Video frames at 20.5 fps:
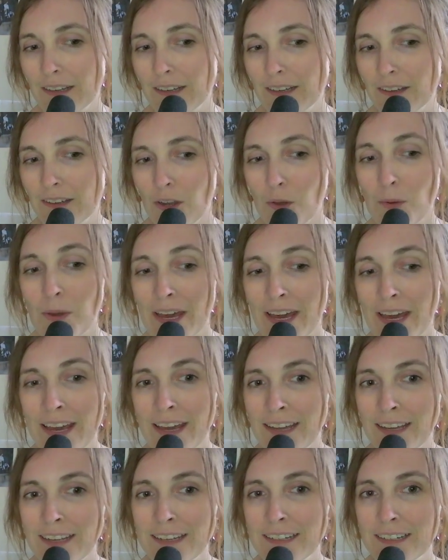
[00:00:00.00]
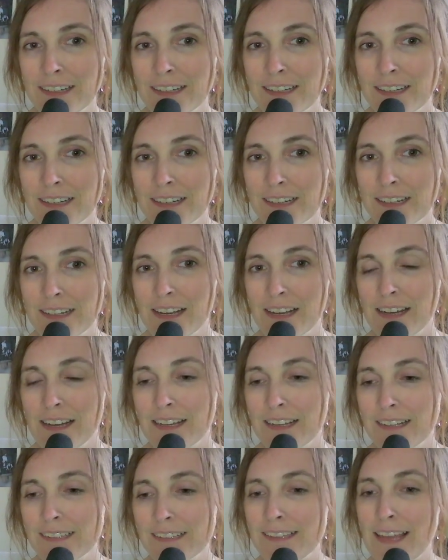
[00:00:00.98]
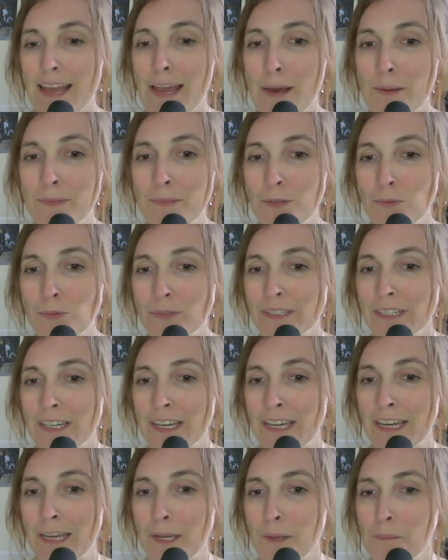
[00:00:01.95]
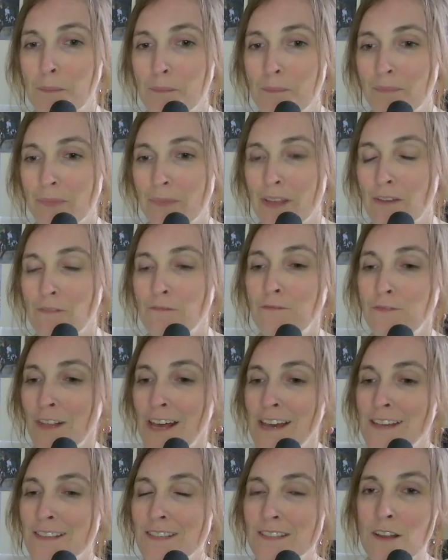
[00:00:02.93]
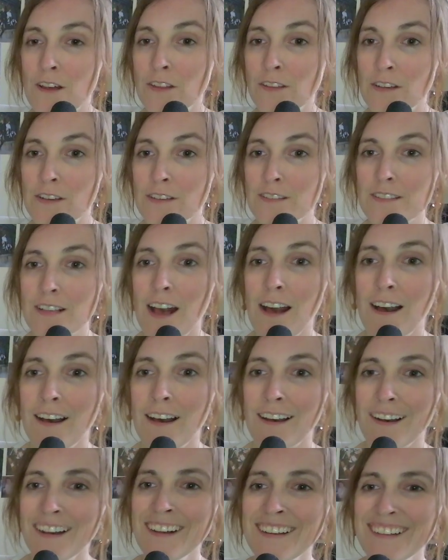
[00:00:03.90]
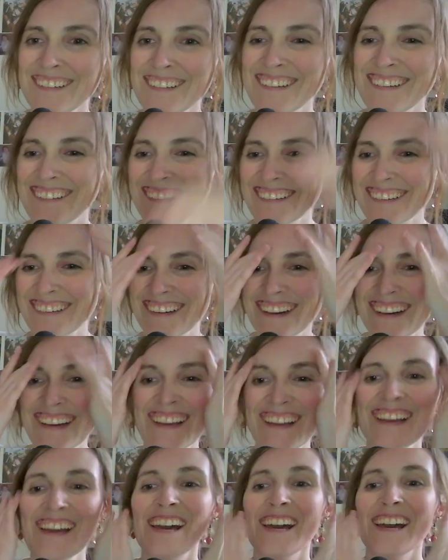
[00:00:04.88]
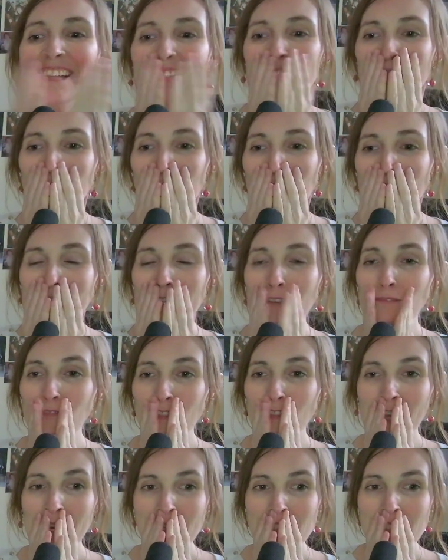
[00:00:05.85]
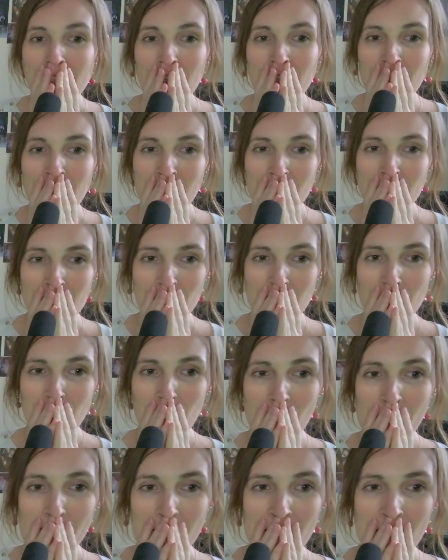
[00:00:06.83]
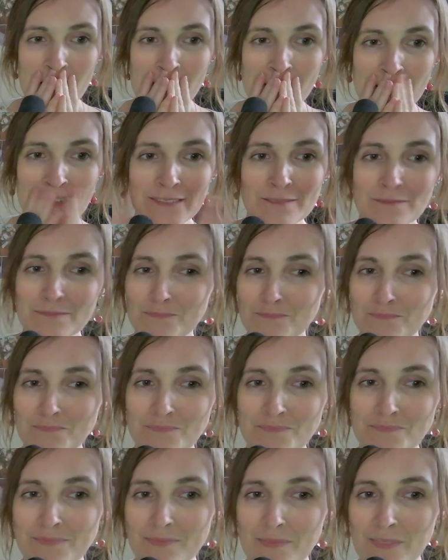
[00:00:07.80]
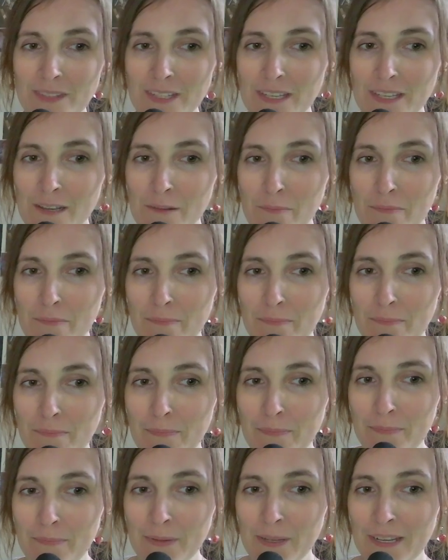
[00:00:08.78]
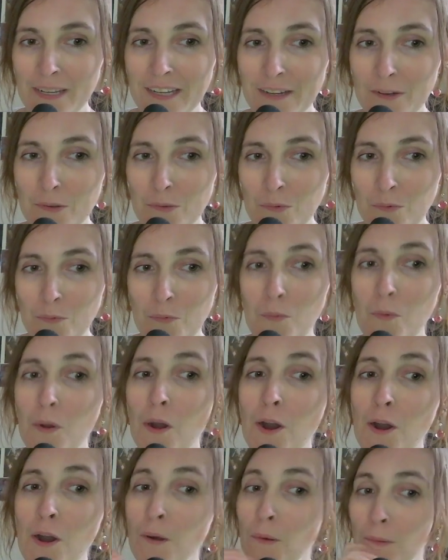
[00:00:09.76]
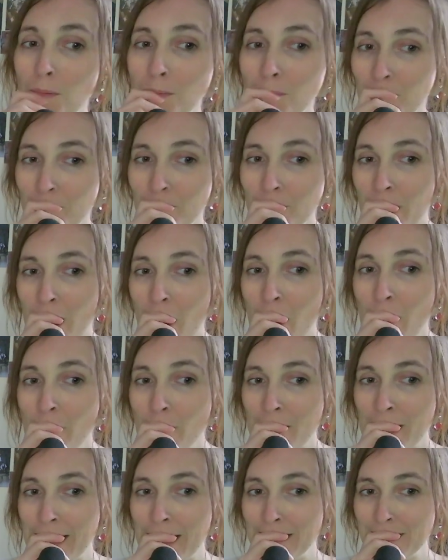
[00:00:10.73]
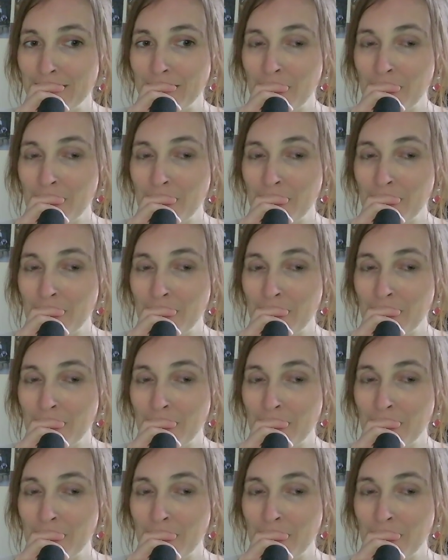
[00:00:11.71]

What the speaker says: Okay. Damn, they really flexed on us, huh? They really flexed on us. My god. But, whoa. All right.